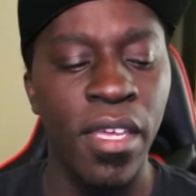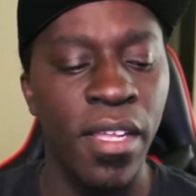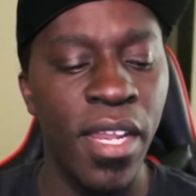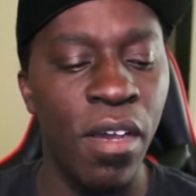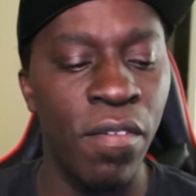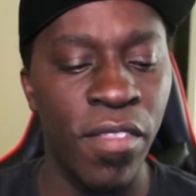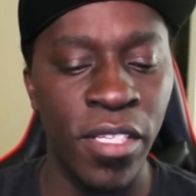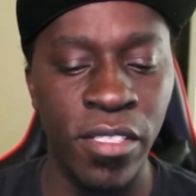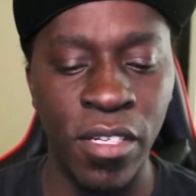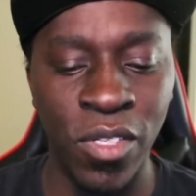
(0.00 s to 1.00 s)
Now, if they
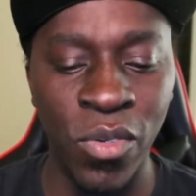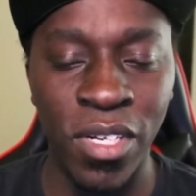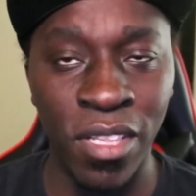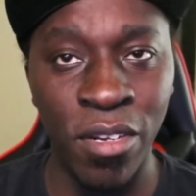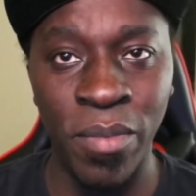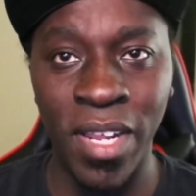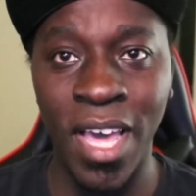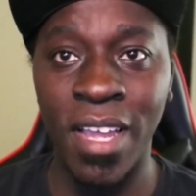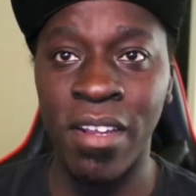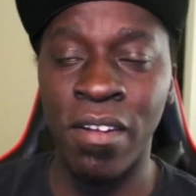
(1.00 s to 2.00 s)
start going a little bit
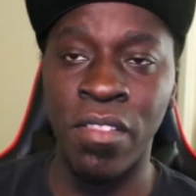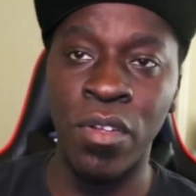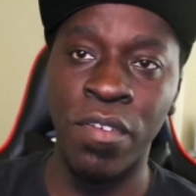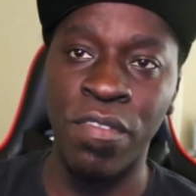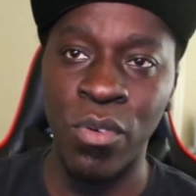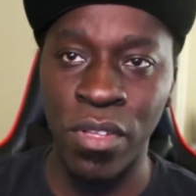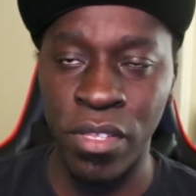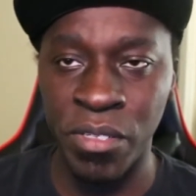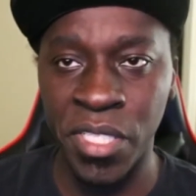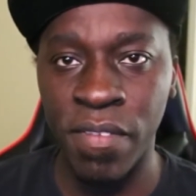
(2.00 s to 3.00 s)
higher, 34,
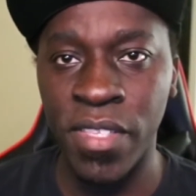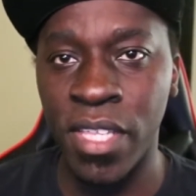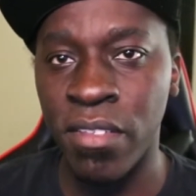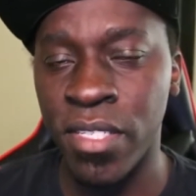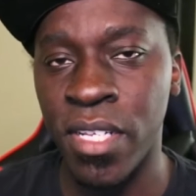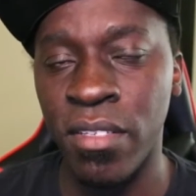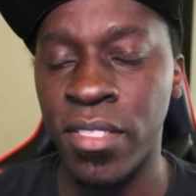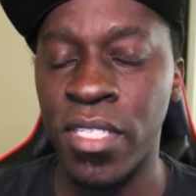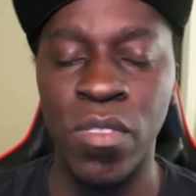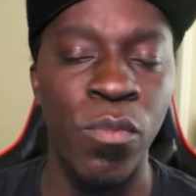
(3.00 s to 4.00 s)
$37,000,
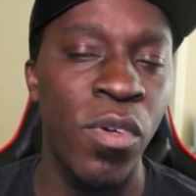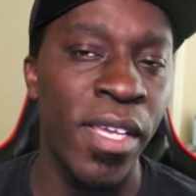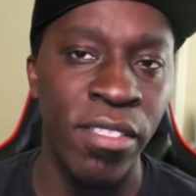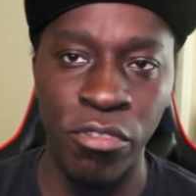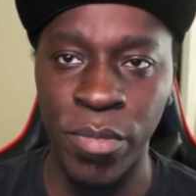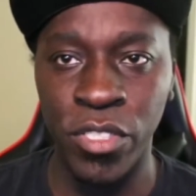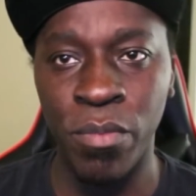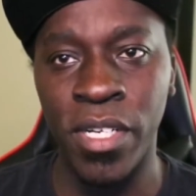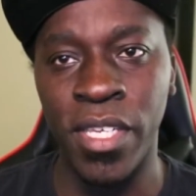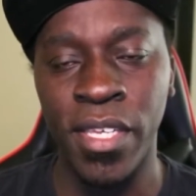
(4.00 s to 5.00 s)
that's way too much
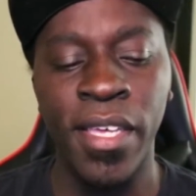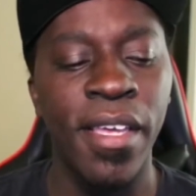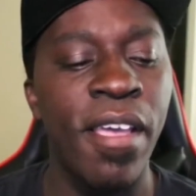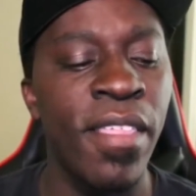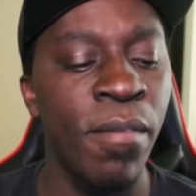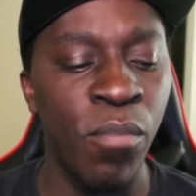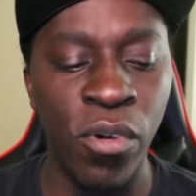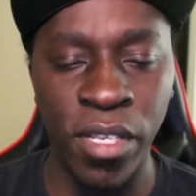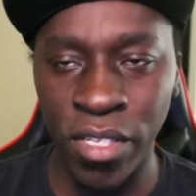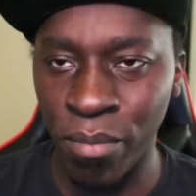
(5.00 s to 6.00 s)
money. At that
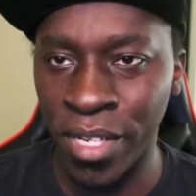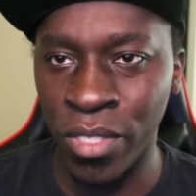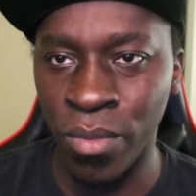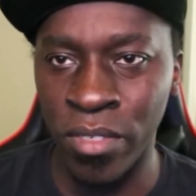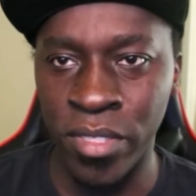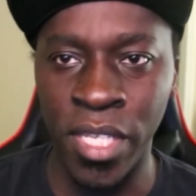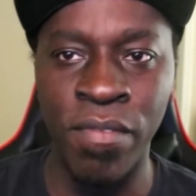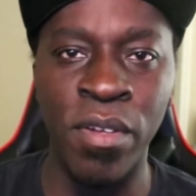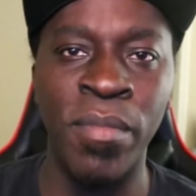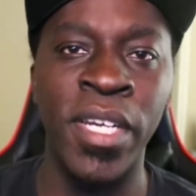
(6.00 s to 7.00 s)
point, you might as well save
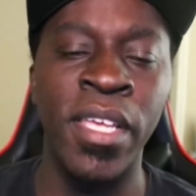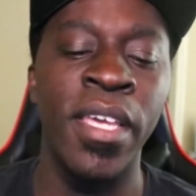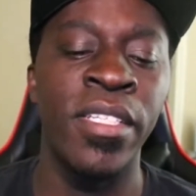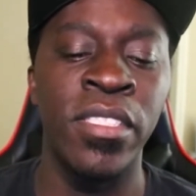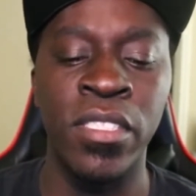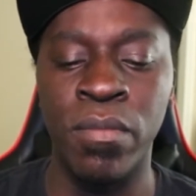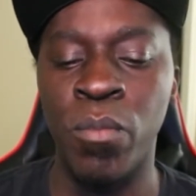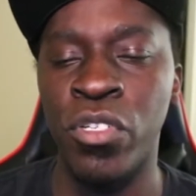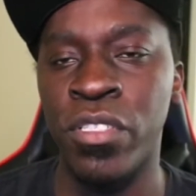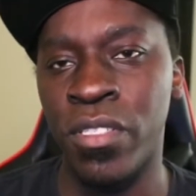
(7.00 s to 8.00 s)
your money and just
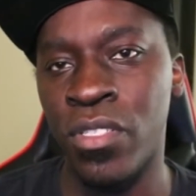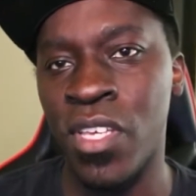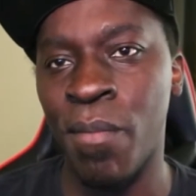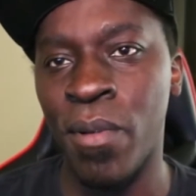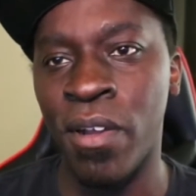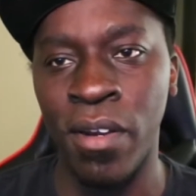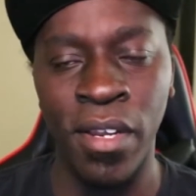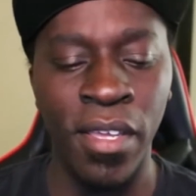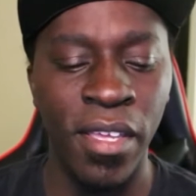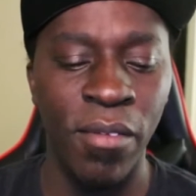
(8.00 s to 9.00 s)
purchase the Type R,
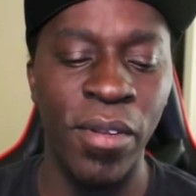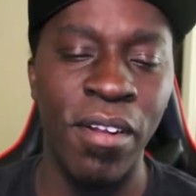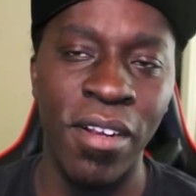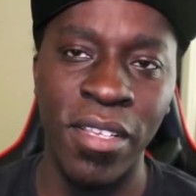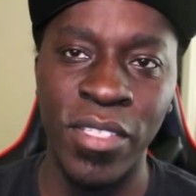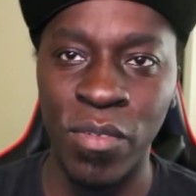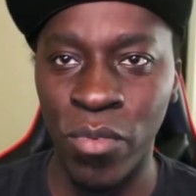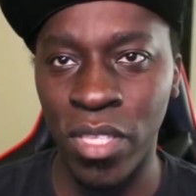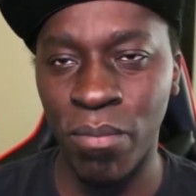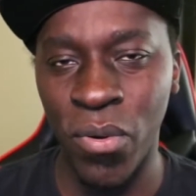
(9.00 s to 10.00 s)
regardless of
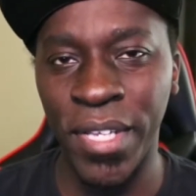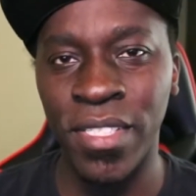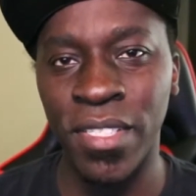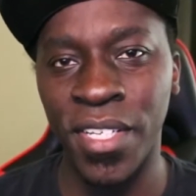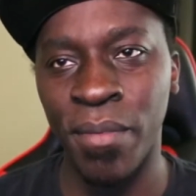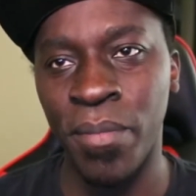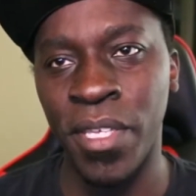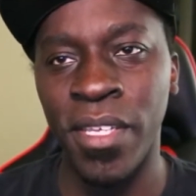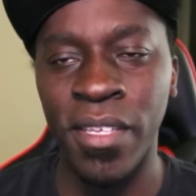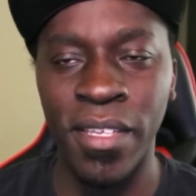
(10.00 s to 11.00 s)
what the price is going to
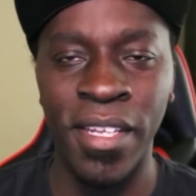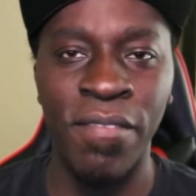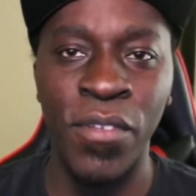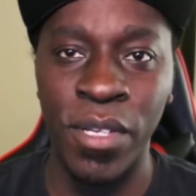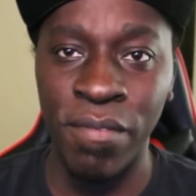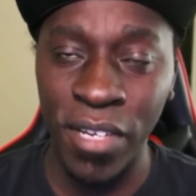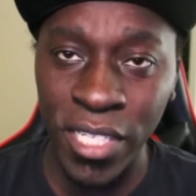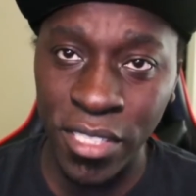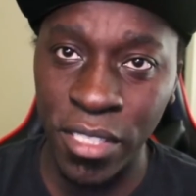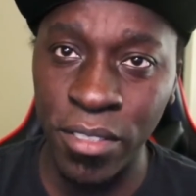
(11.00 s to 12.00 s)
be. And if you can find a
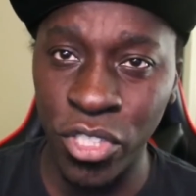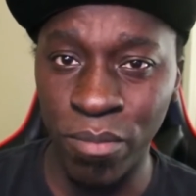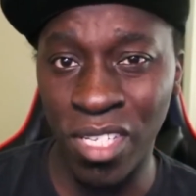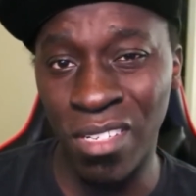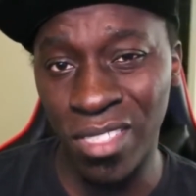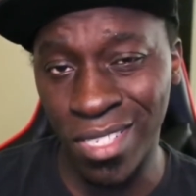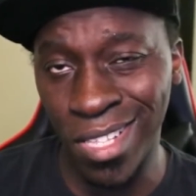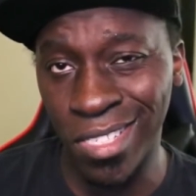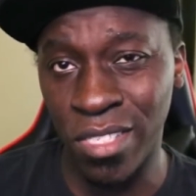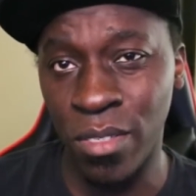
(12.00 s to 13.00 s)
dealership that'll sell
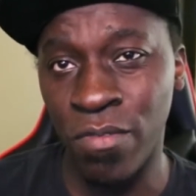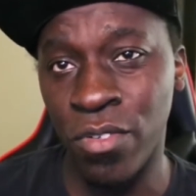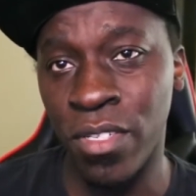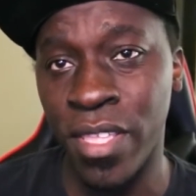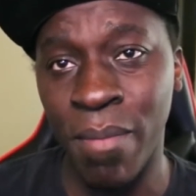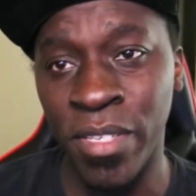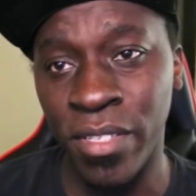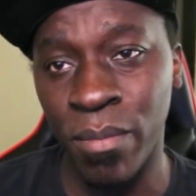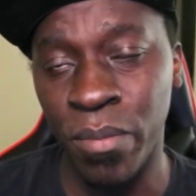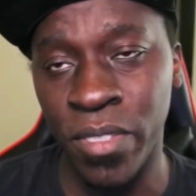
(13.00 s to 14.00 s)
it to you for the
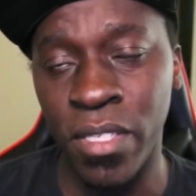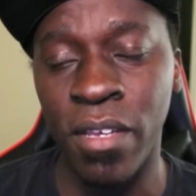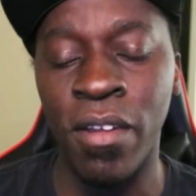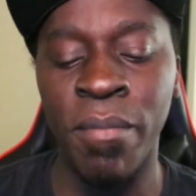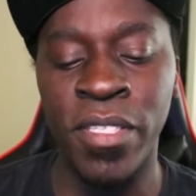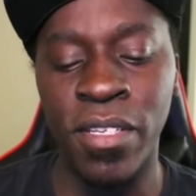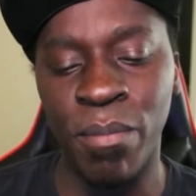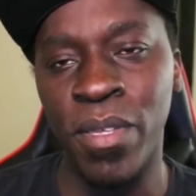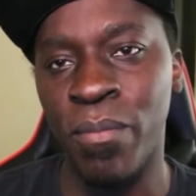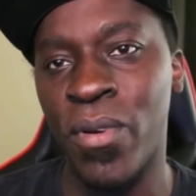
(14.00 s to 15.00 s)

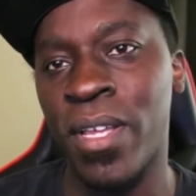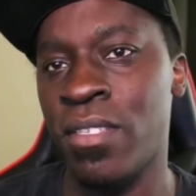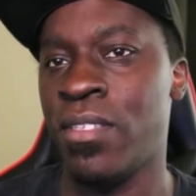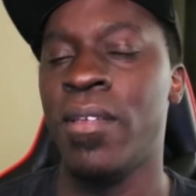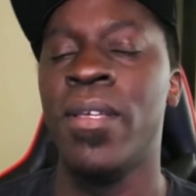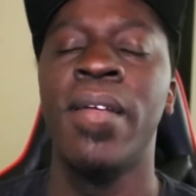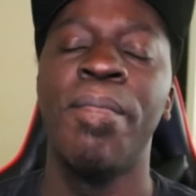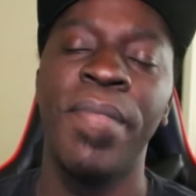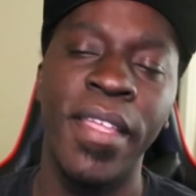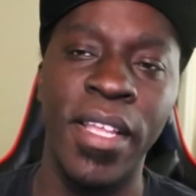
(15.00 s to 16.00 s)
MSRP price,
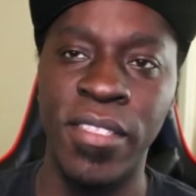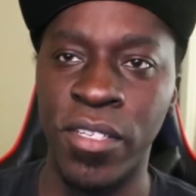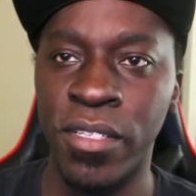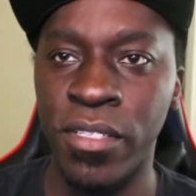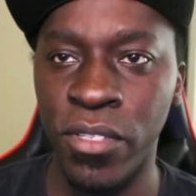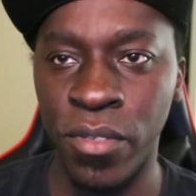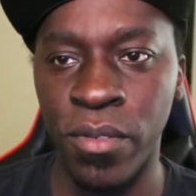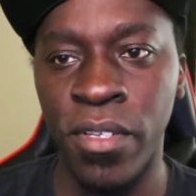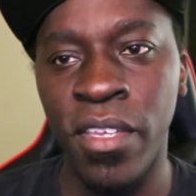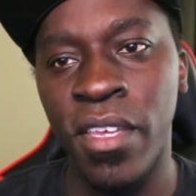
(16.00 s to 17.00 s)
then that's good too.
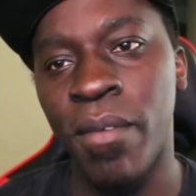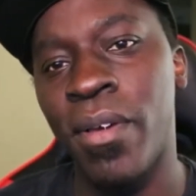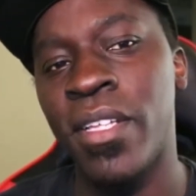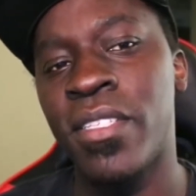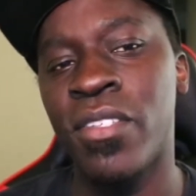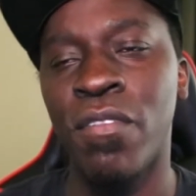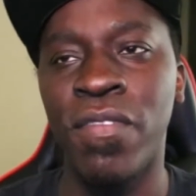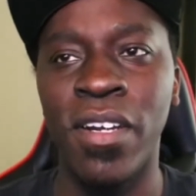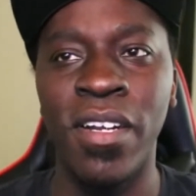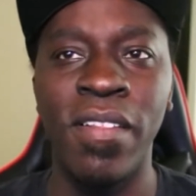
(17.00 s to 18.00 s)
But so
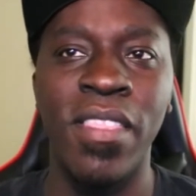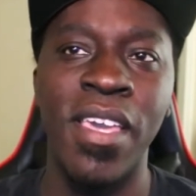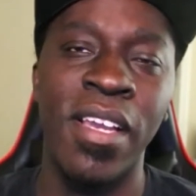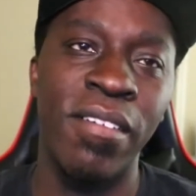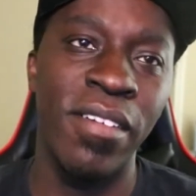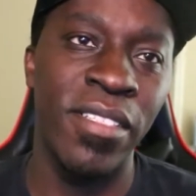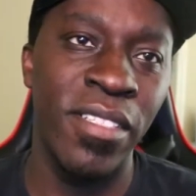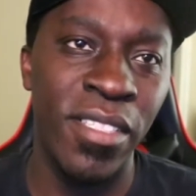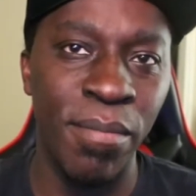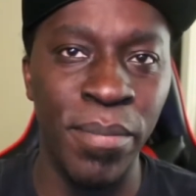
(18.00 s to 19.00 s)
far, the Acura is
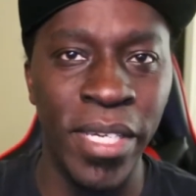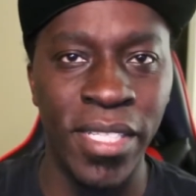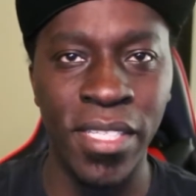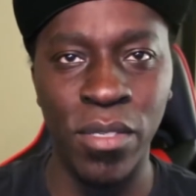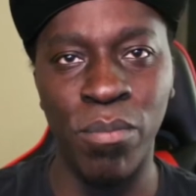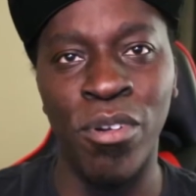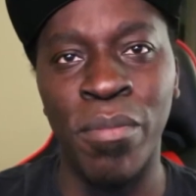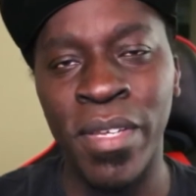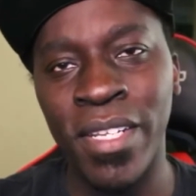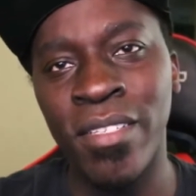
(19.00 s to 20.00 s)
just a big
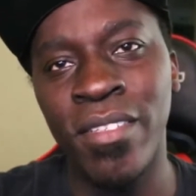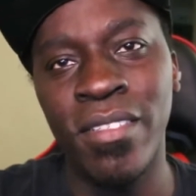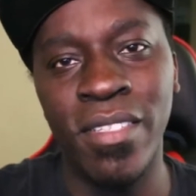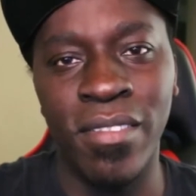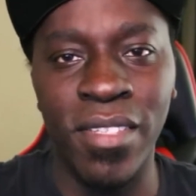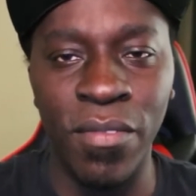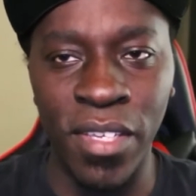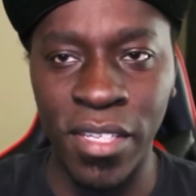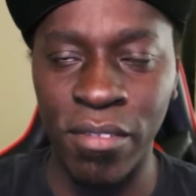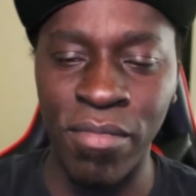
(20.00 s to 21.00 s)
disappointment. It's just a Civic
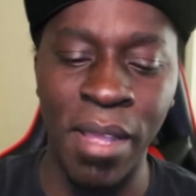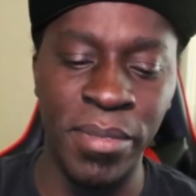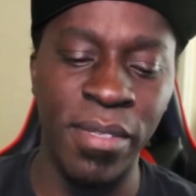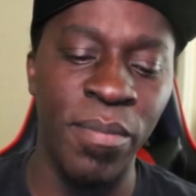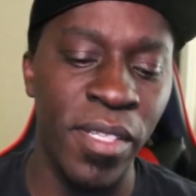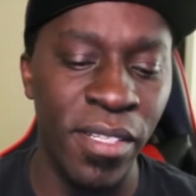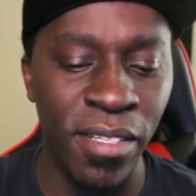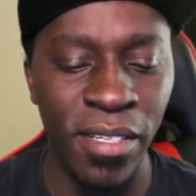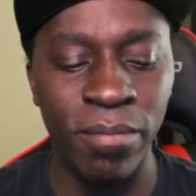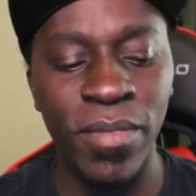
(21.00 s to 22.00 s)
wrapped up in
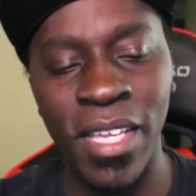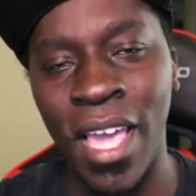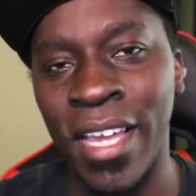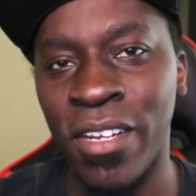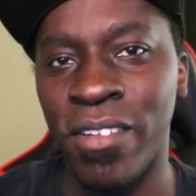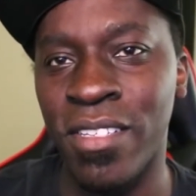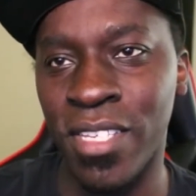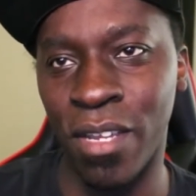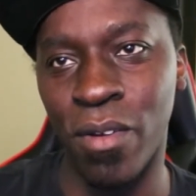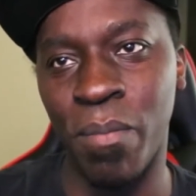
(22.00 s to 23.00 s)
a Acura
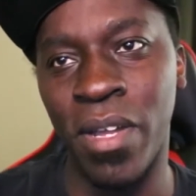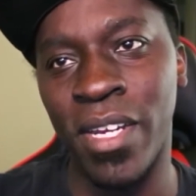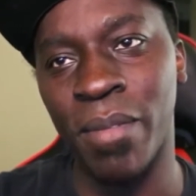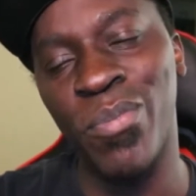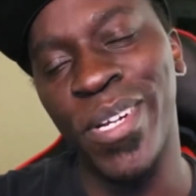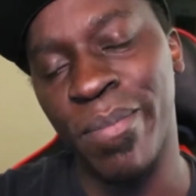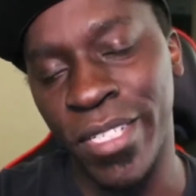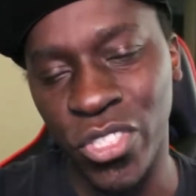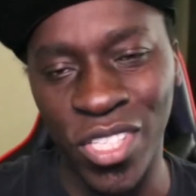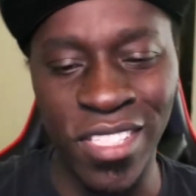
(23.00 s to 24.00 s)
Integra body, pretty
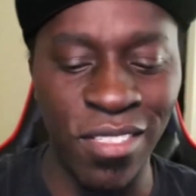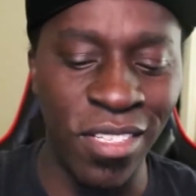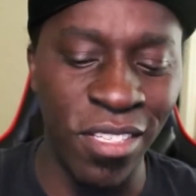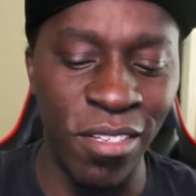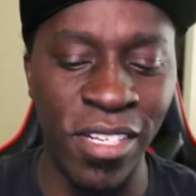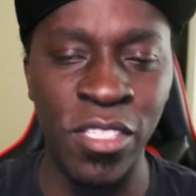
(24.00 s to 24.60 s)
much. That's all it is.